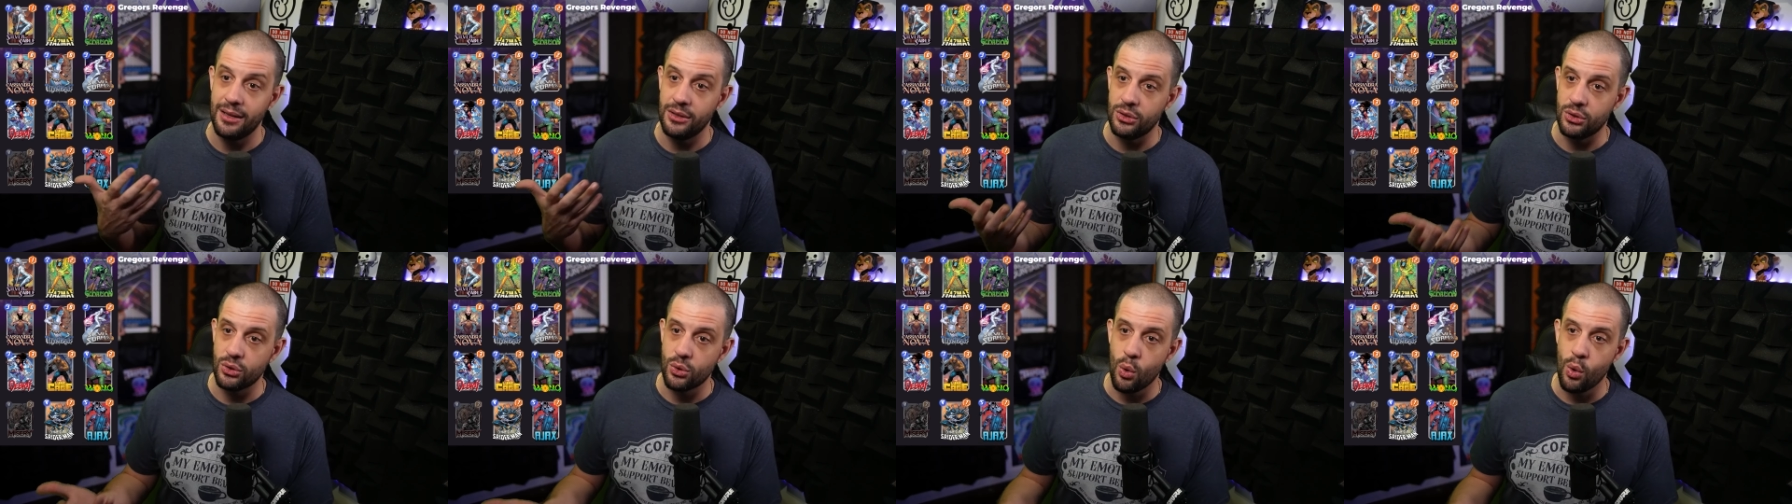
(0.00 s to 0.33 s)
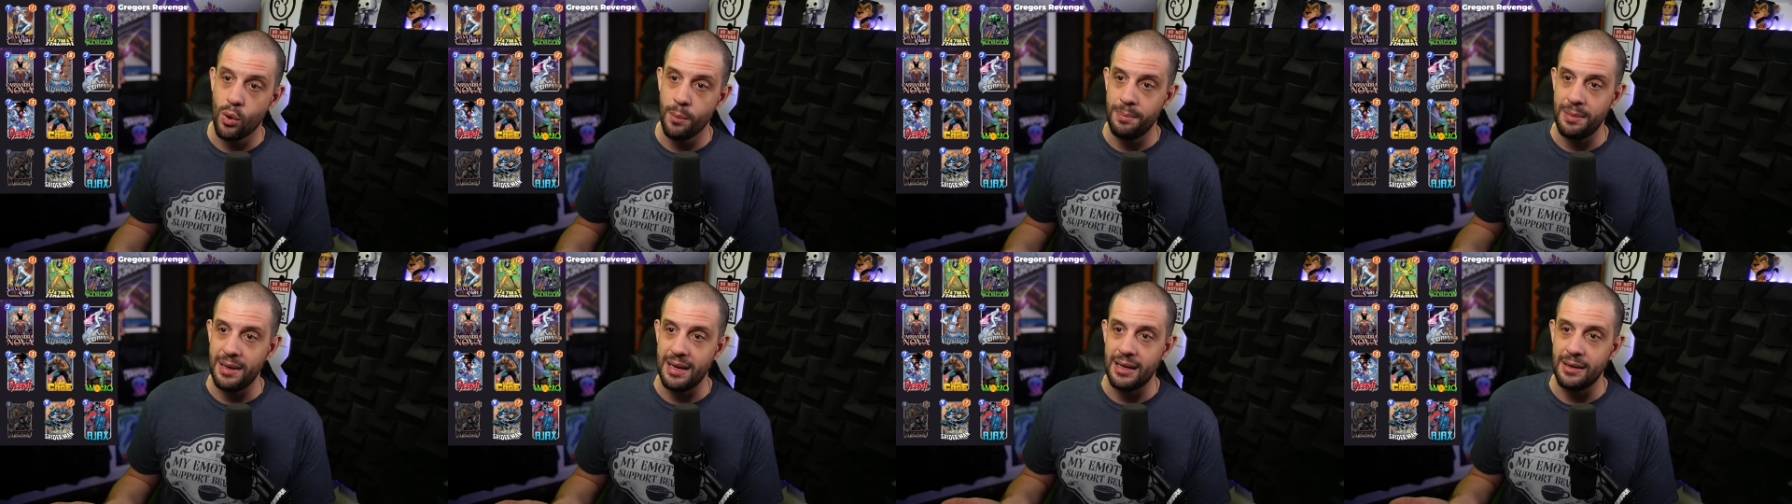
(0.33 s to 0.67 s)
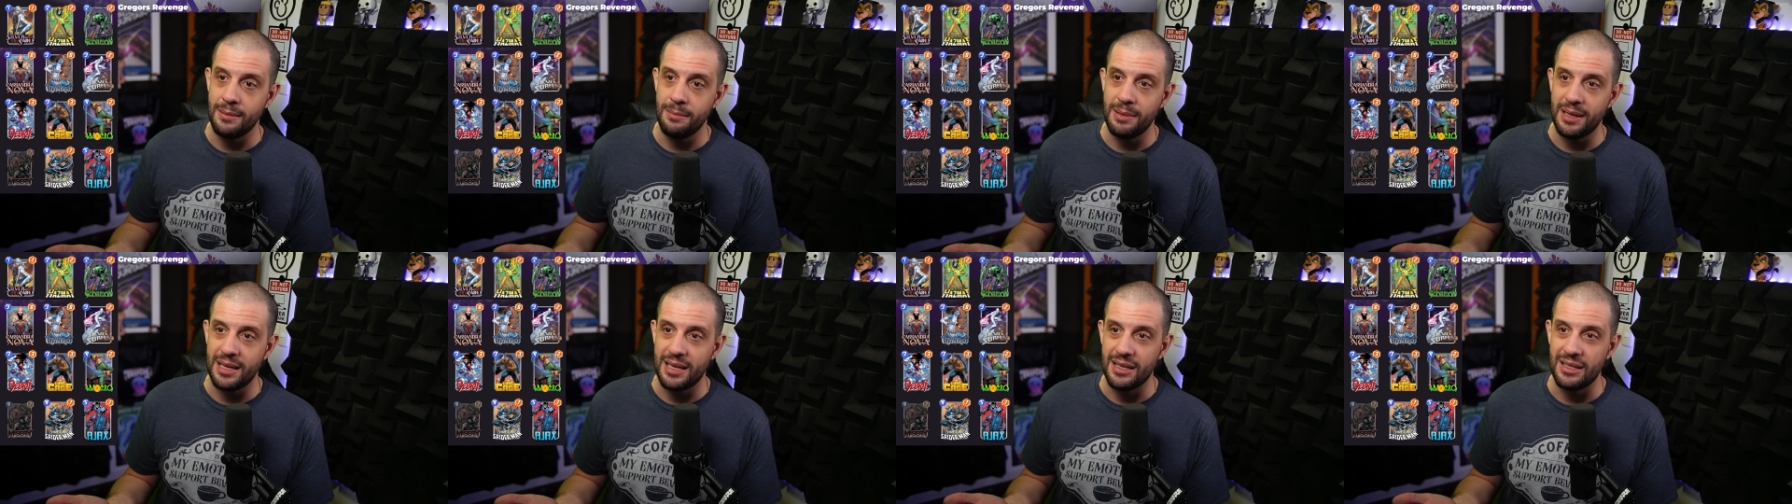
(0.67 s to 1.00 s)
and
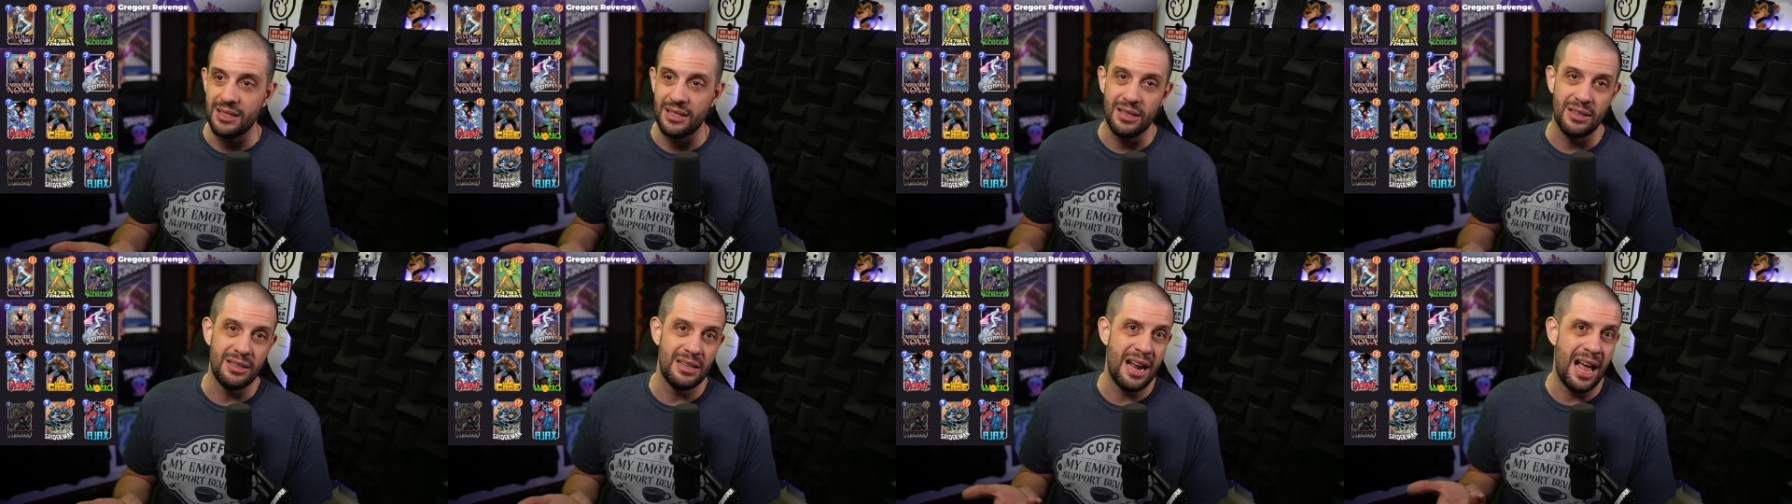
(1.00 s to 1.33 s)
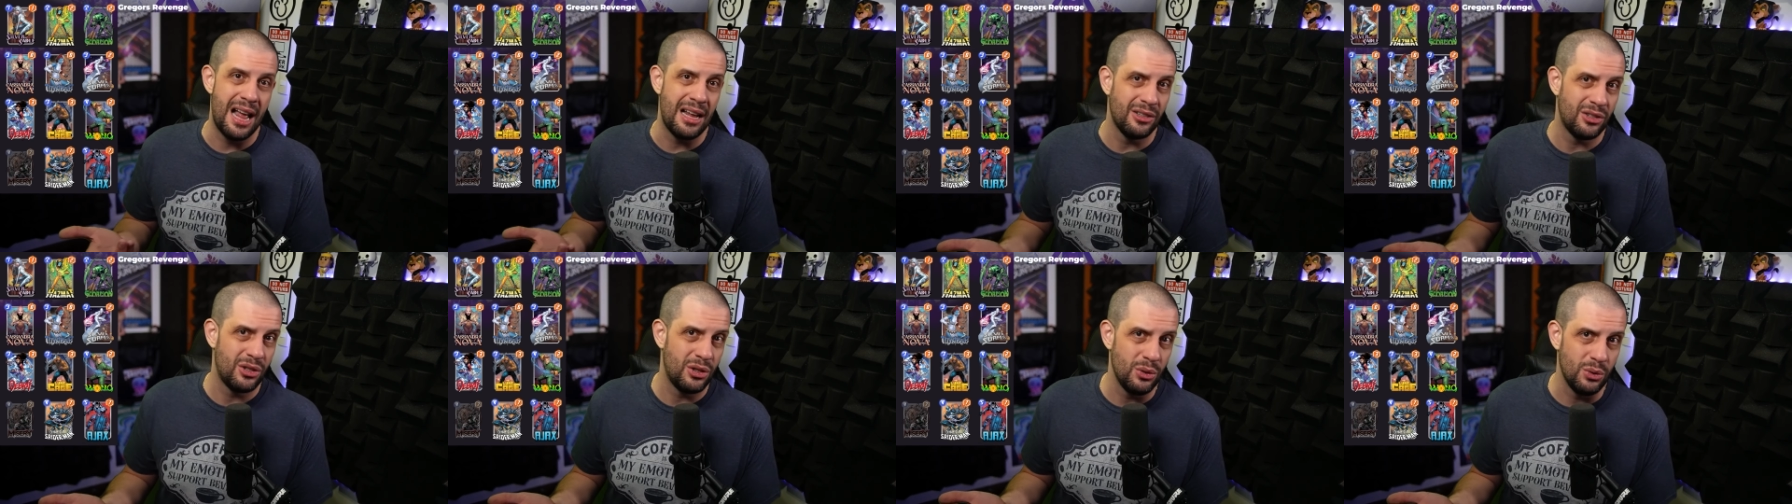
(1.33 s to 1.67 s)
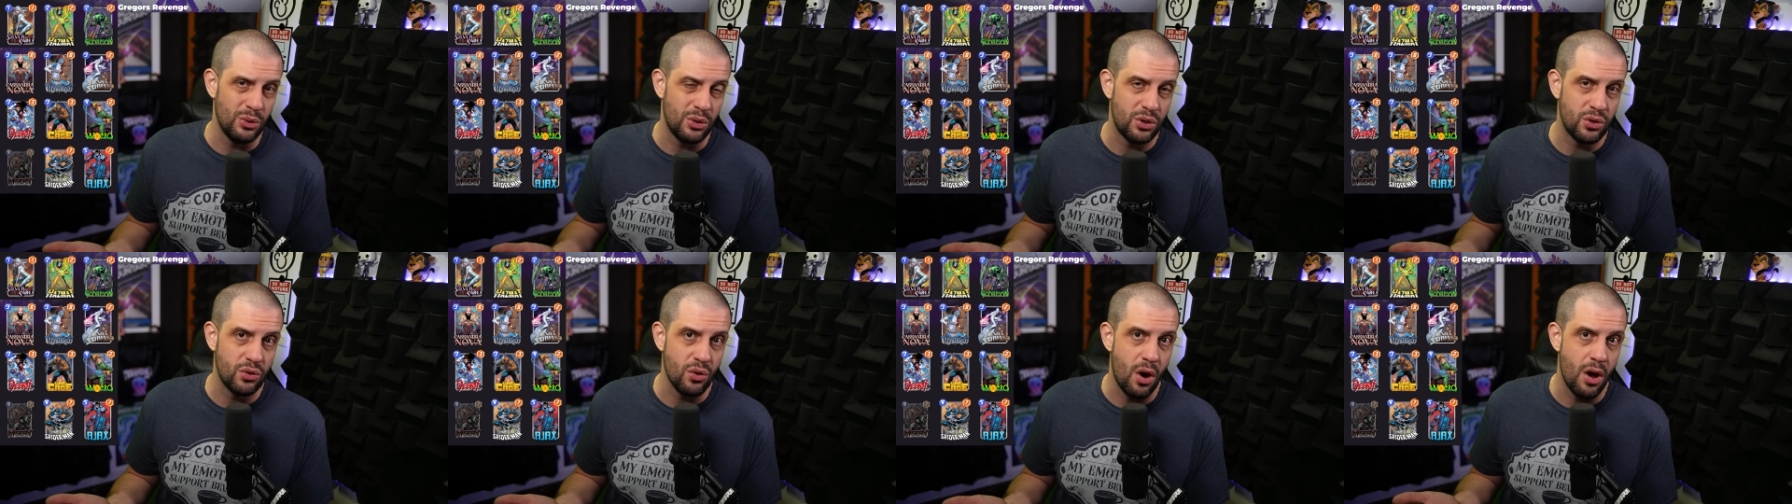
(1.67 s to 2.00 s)
Scorpion because they're not too
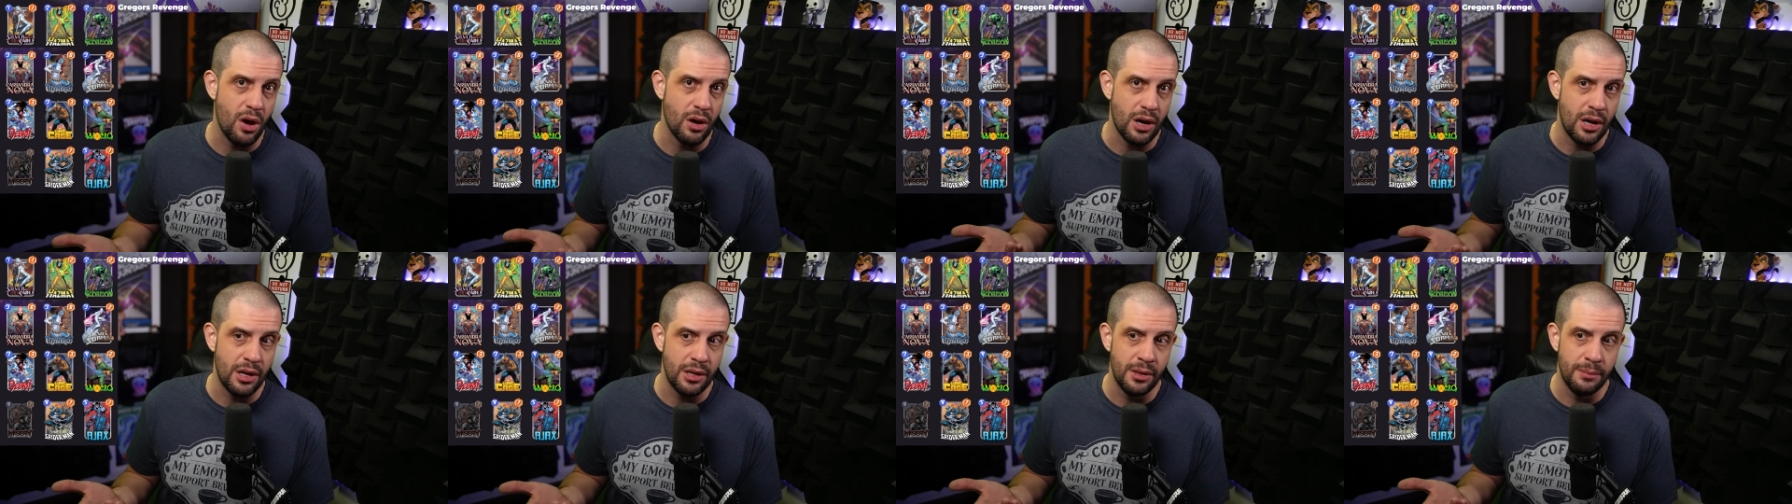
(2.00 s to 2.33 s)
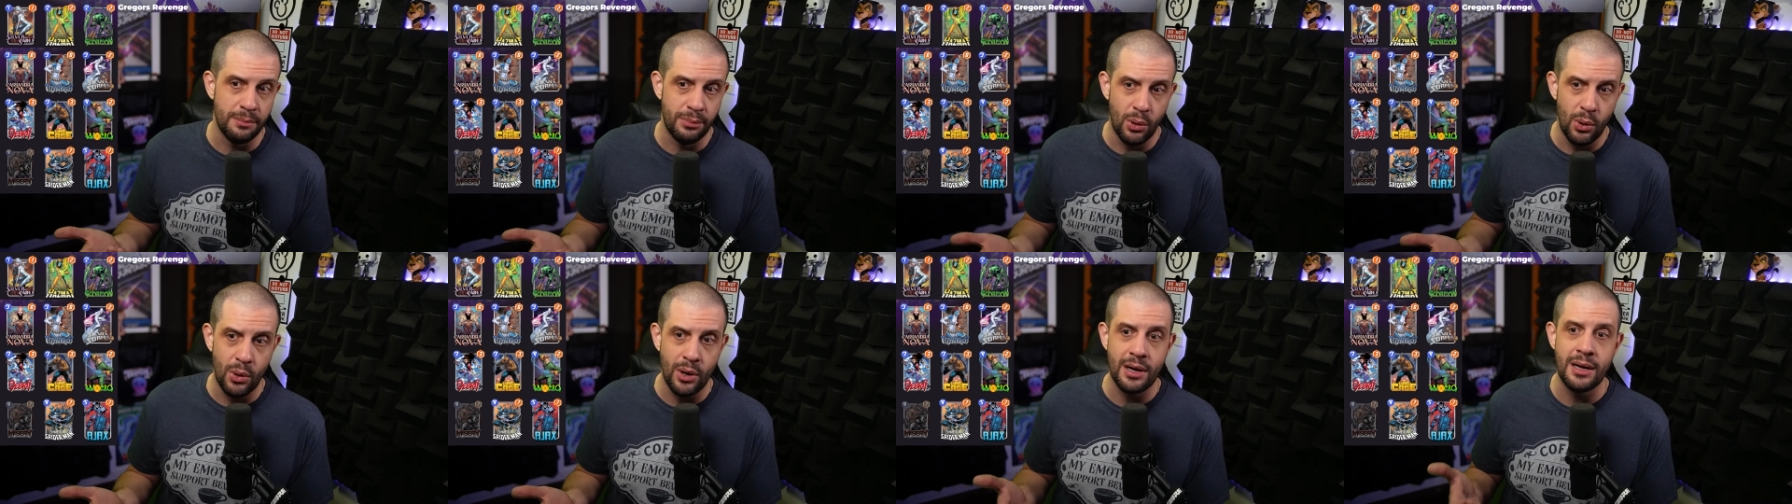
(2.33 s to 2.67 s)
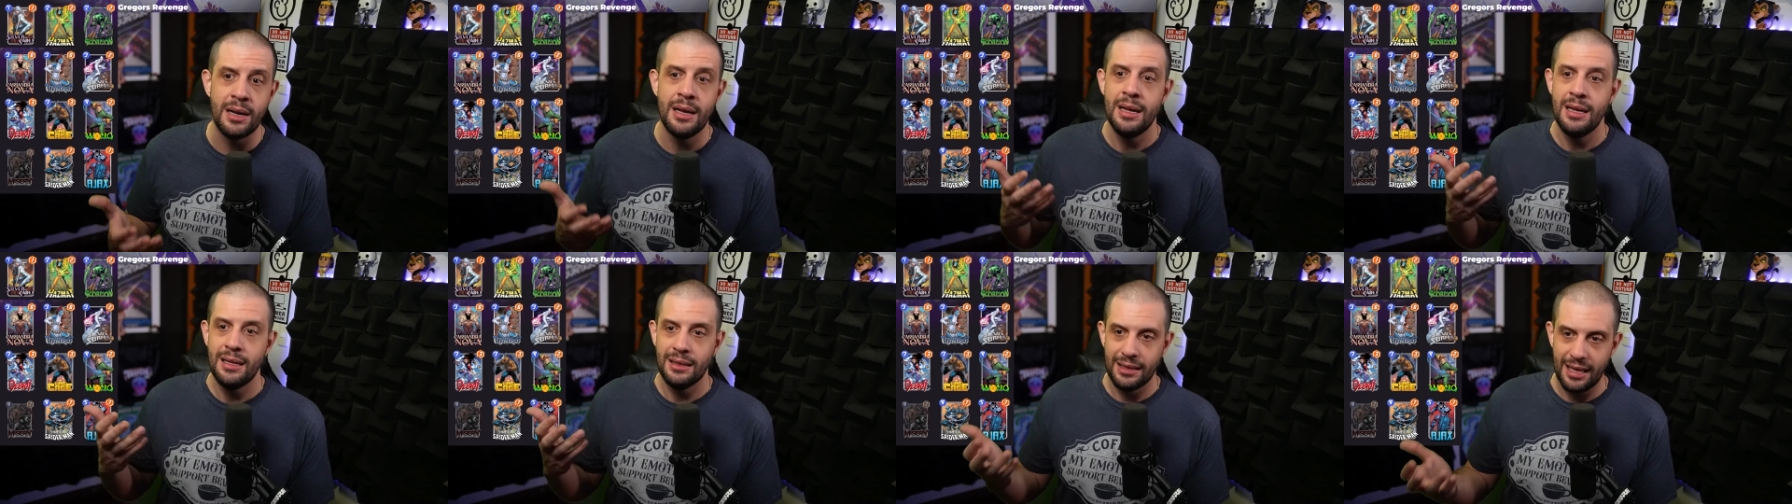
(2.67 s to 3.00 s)
strong on the board.